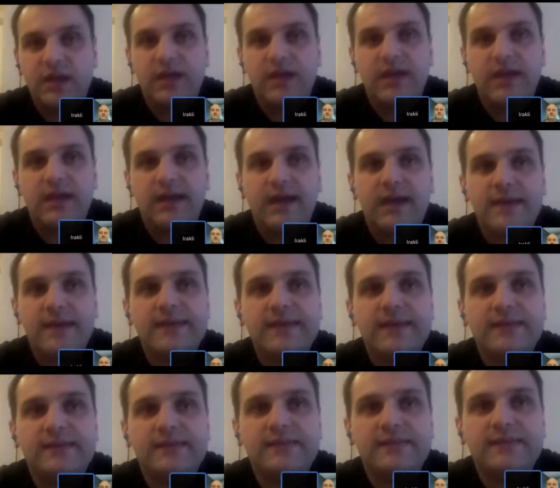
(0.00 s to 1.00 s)
and I
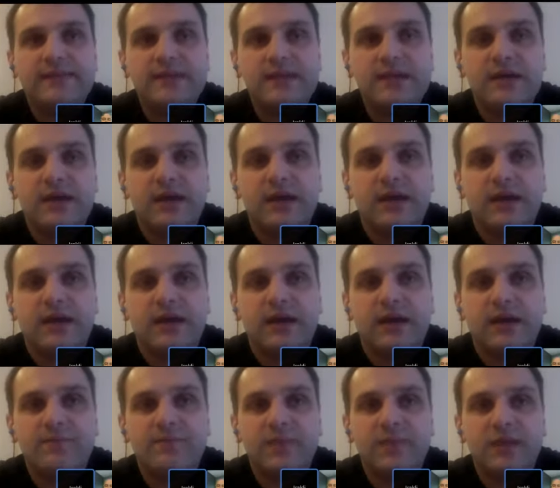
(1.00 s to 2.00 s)
think
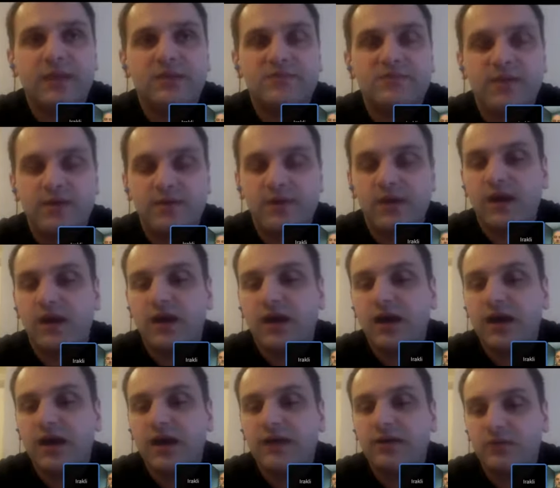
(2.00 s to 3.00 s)
it's very
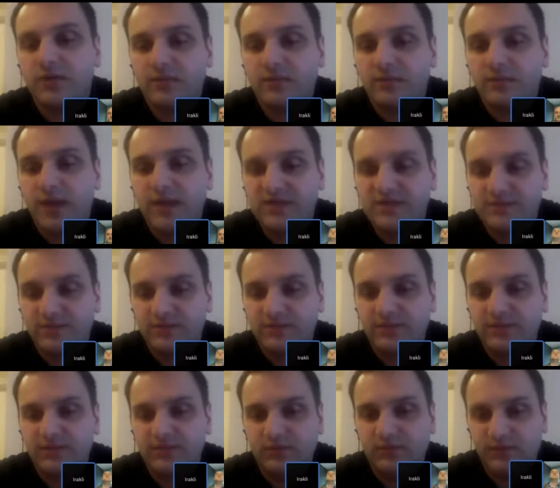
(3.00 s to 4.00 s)
hard or impossible to
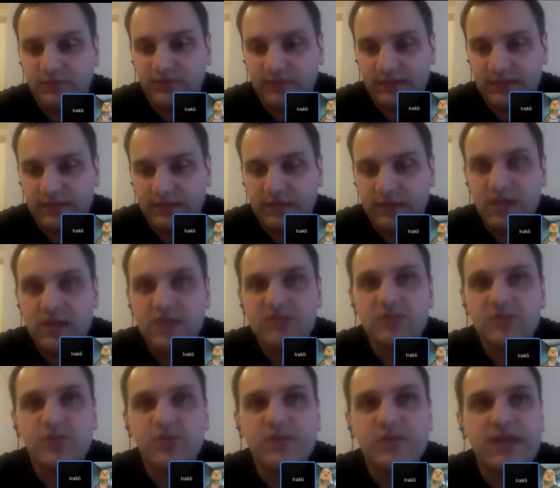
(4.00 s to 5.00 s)
do that. So
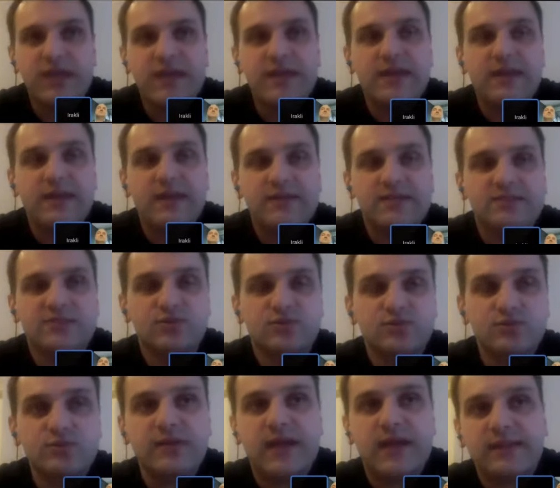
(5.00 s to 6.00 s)
we can. It's
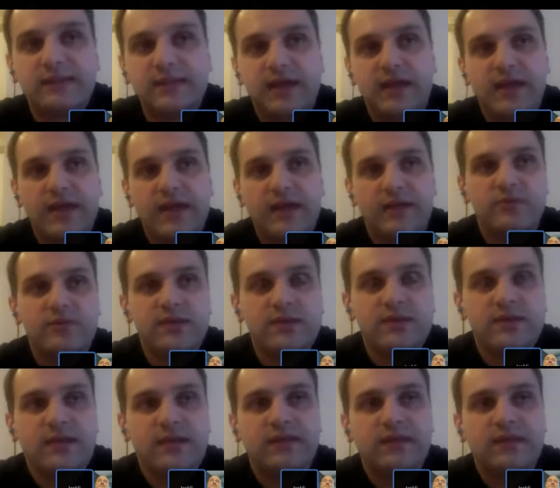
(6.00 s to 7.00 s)
true that I agree
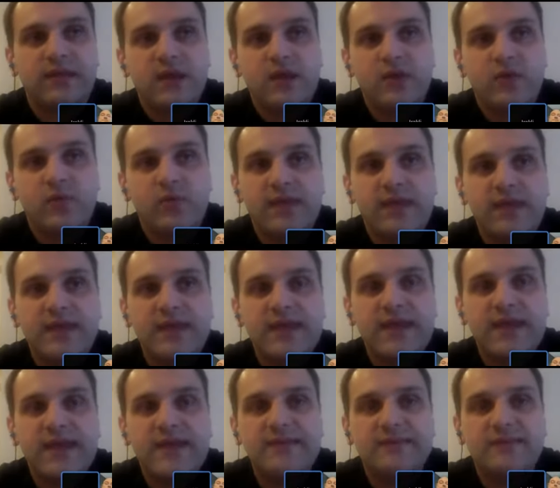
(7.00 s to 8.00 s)
that we
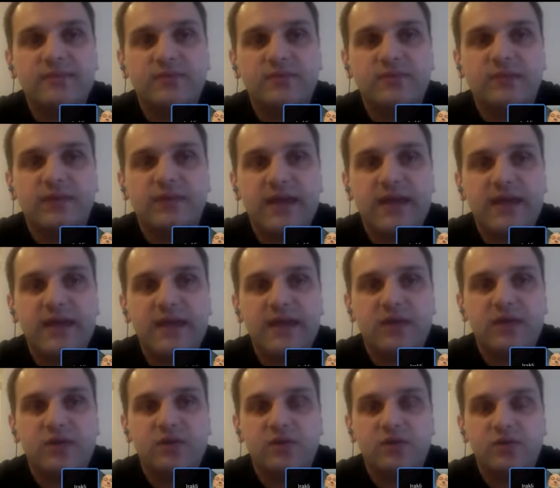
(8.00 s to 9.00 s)
cannot rely
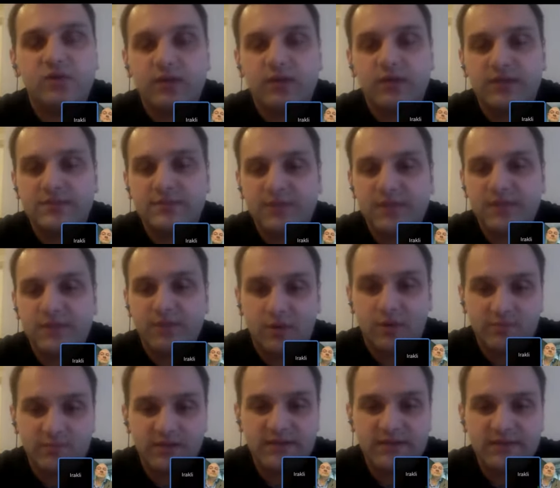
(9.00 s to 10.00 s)
on URLs being
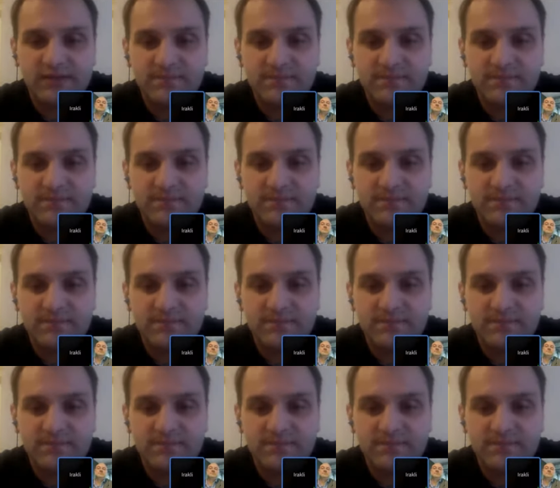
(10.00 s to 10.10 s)
permanent.